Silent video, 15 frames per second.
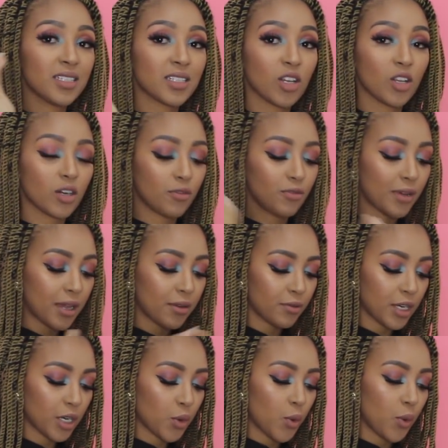there's a lot of 5
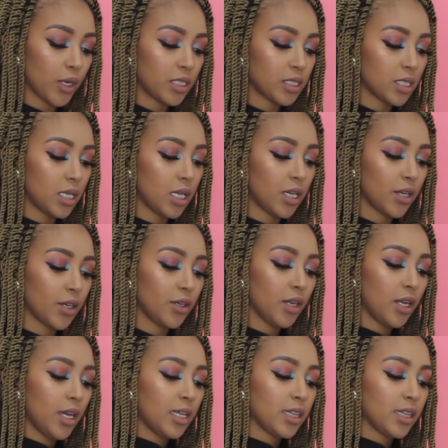rand coins in here